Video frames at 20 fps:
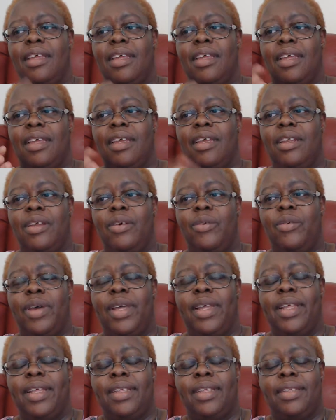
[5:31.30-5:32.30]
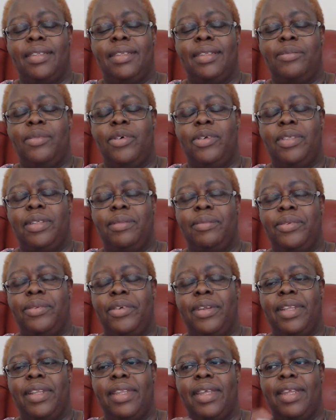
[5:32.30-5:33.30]
what is the most
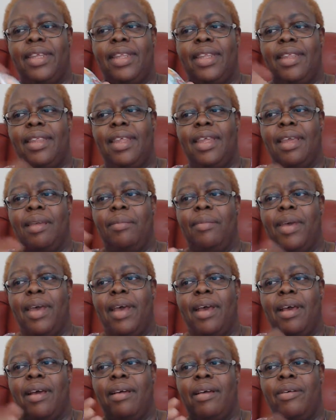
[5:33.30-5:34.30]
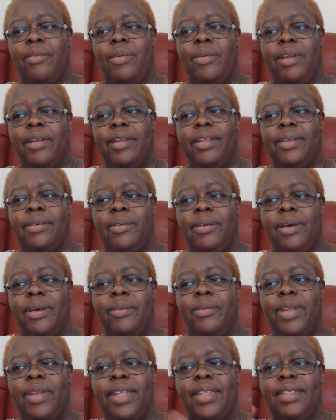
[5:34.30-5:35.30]
important thing to think about, or
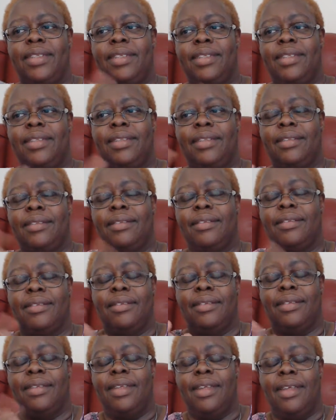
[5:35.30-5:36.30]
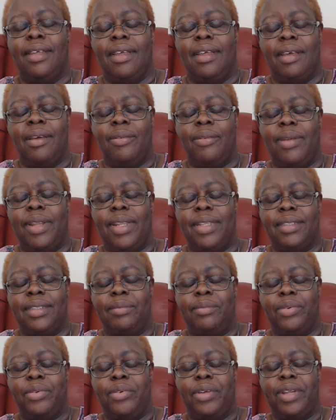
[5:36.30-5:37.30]
what is
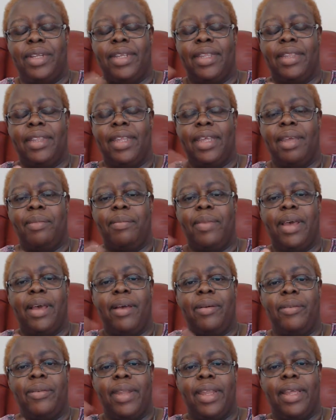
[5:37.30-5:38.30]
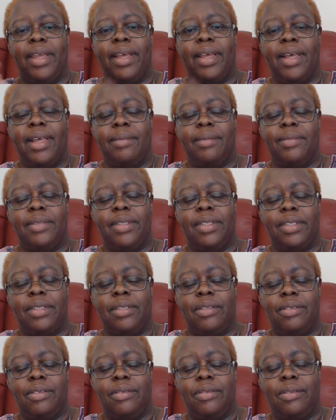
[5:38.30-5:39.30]
important to think about when it comes
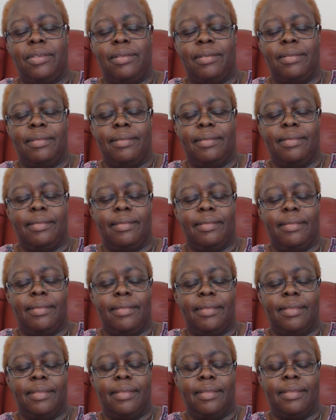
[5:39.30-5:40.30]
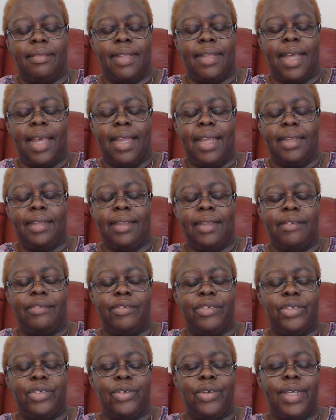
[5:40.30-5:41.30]
to the idea of
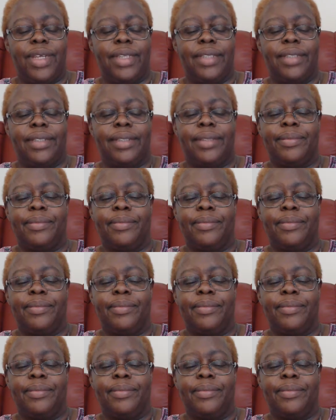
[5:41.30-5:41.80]
choice.